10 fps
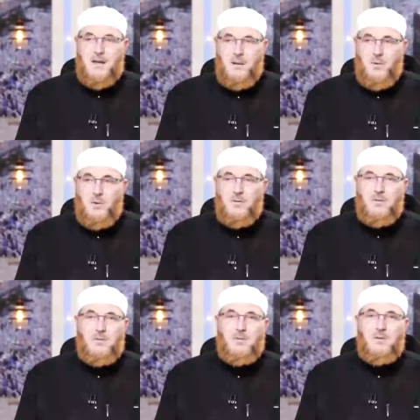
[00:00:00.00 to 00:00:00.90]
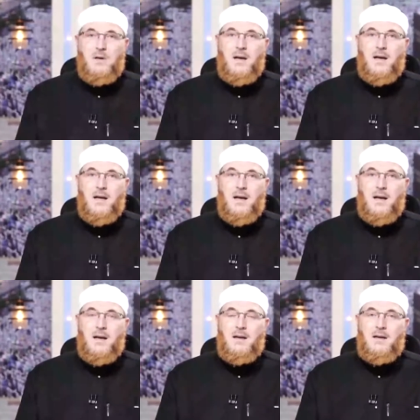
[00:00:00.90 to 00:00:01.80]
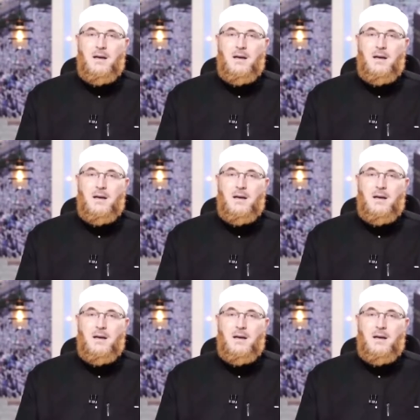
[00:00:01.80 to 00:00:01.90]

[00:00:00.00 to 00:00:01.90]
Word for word: couple who uh, had